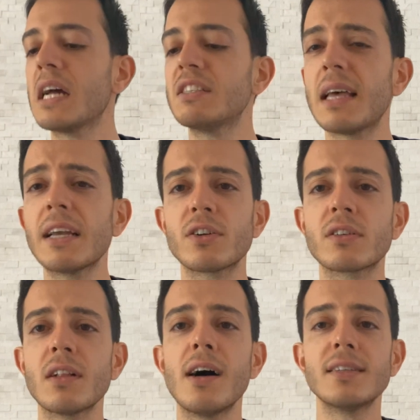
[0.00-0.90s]
take your
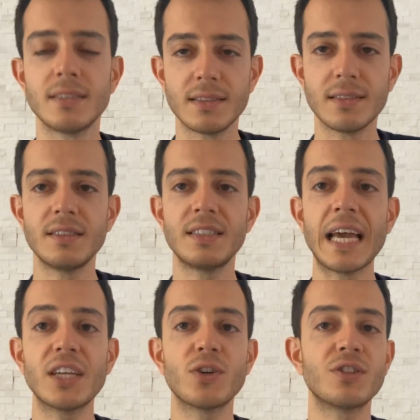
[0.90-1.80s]
glass,
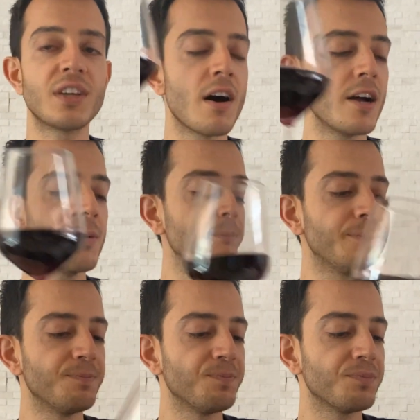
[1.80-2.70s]
take your time,
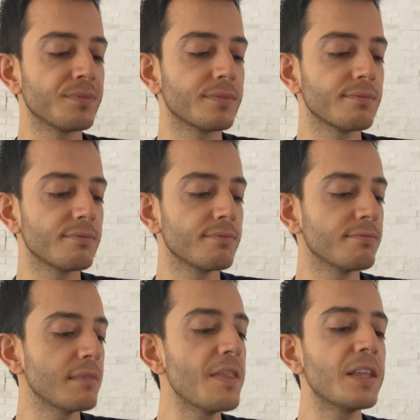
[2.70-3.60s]

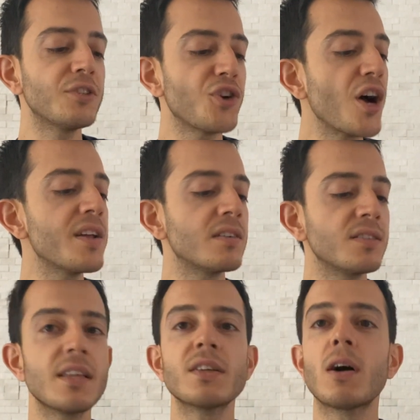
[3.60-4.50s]
and then try to
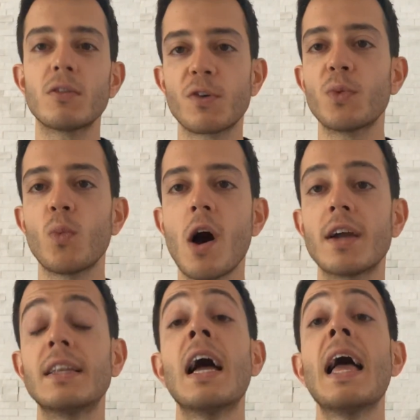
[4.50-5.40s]
understand the color of the
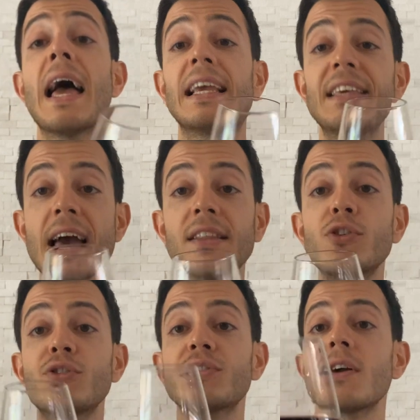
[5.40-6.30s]
wine. Again, you
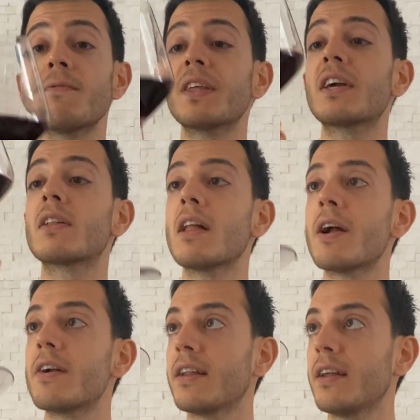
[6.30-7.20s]
start with
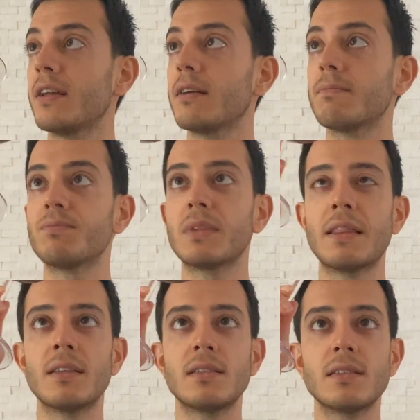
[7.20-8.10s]
clarity,
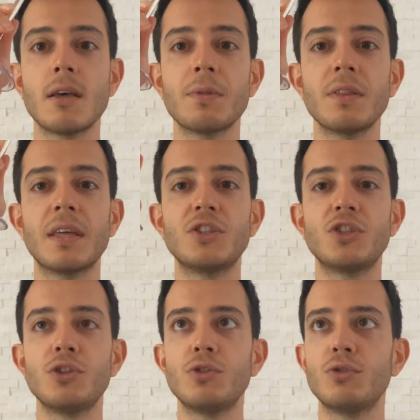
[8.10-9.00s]
and this is something that
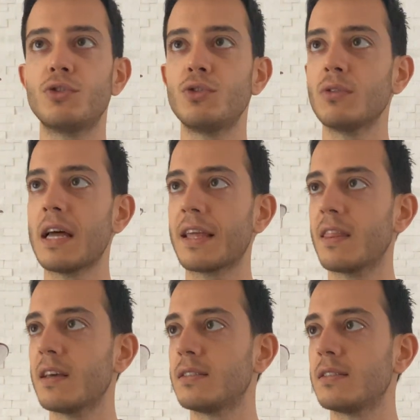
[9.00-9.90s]
you do like
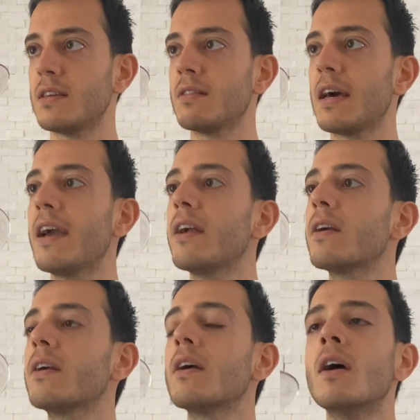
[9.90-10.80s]
this in the
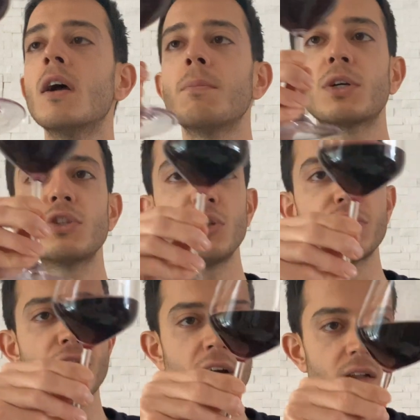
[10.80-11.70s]
air, because you
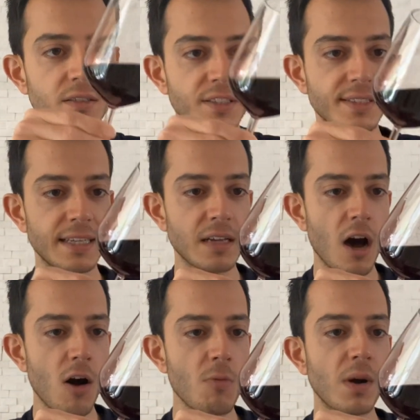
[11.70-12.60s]
try to understand
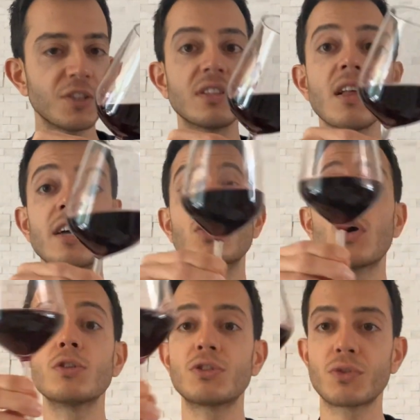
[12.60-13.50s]
how much light
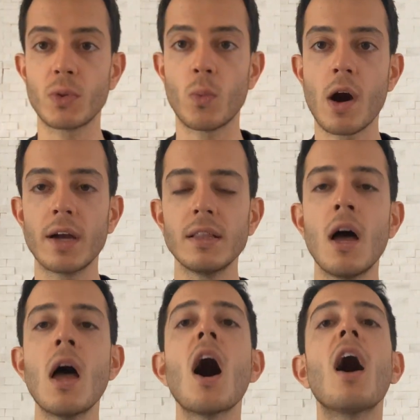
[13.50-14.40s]
goes through the wine.
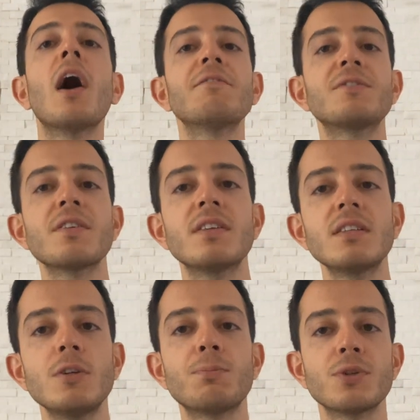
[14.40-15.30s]
After
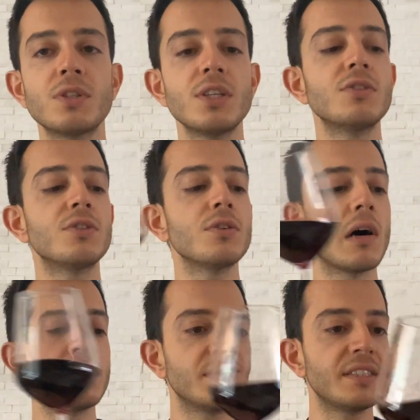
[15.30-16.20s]
this, you proceed to
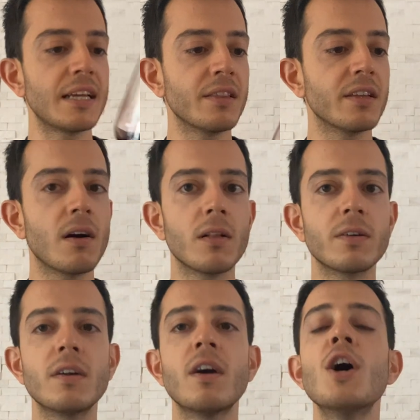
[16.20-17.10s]
understand the
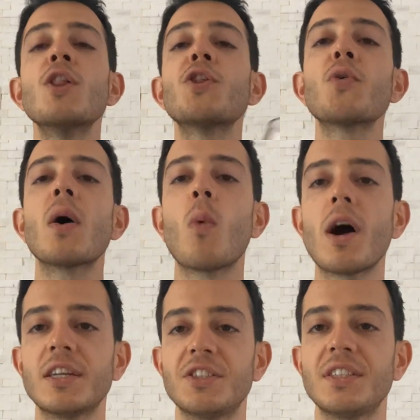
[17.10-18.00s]
color through a
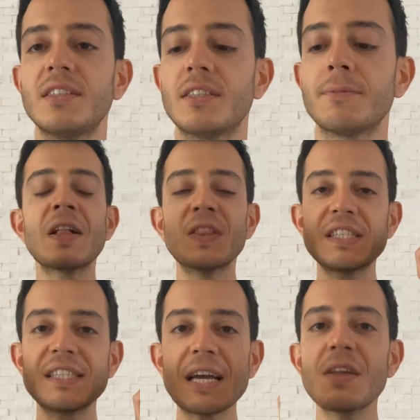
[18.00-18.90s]
white sheet. The
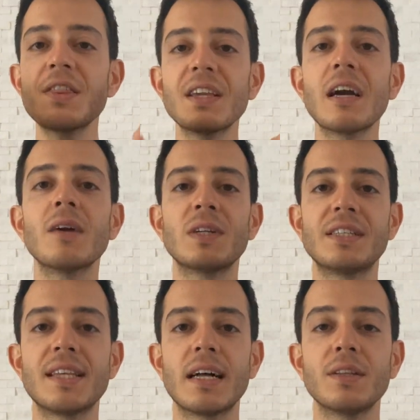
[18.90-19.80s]
second thing I want to
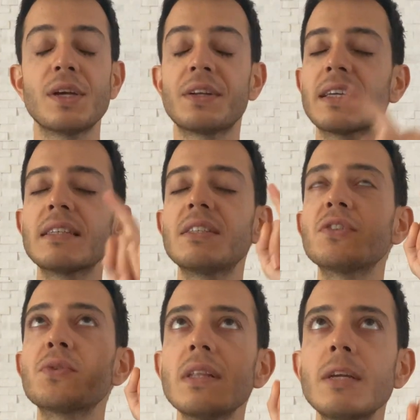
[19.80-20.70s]
tell you, and I guess
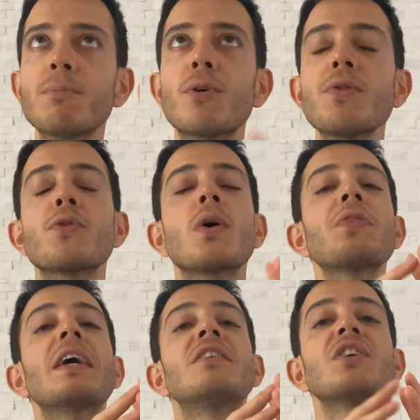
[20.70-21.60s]
it's really important throughout
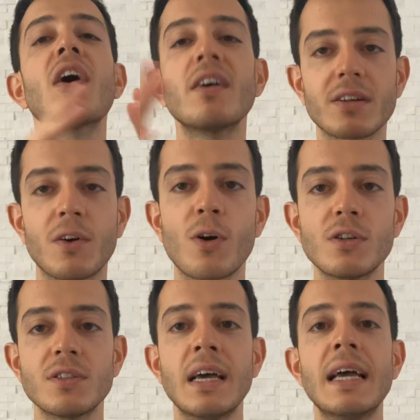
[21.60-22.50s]
the entire
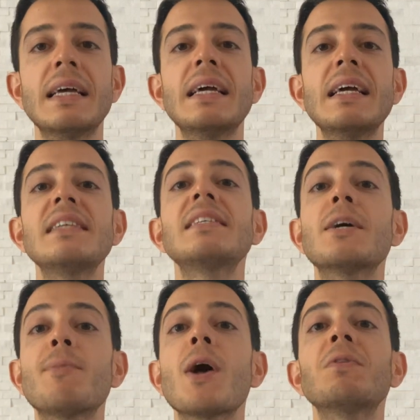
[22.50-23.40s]
course, is
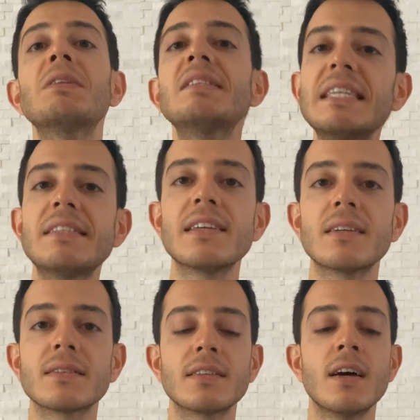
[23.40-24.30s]
about the
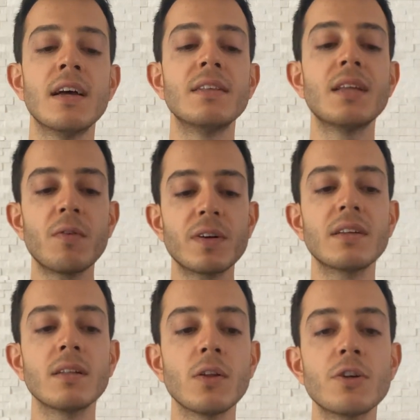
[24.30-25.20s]
details. Now we're going
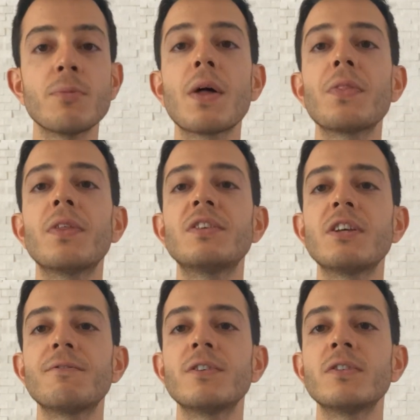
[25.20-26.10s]
to learn about the
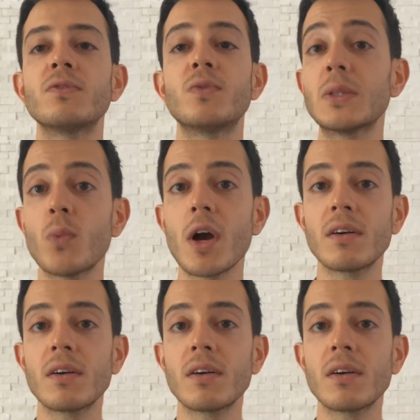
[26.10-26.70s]
different red wine